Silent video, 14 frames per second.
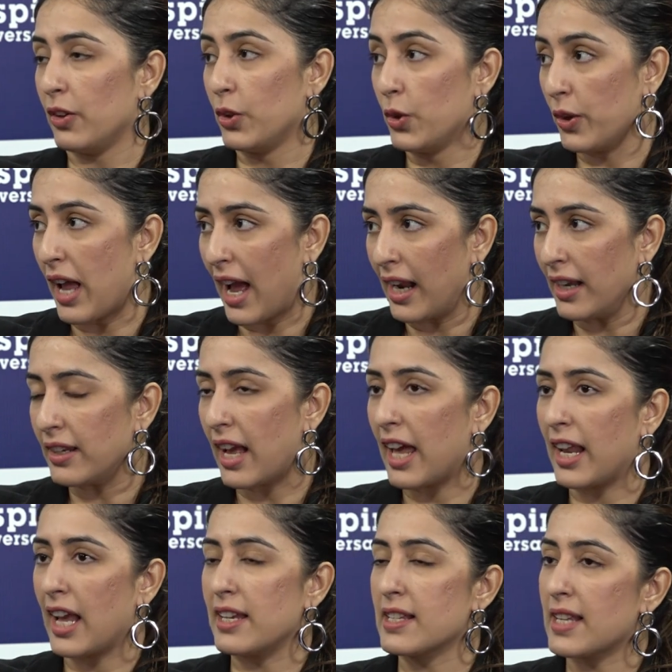good at,
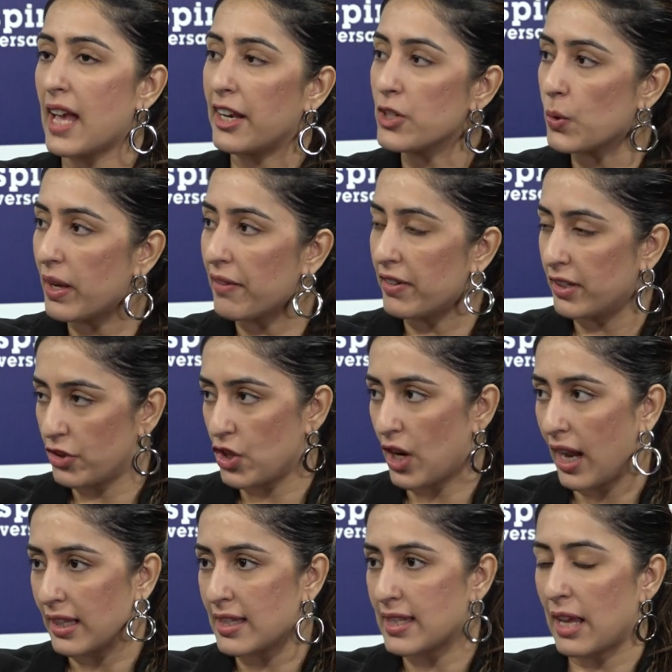and I decided to give it a chance.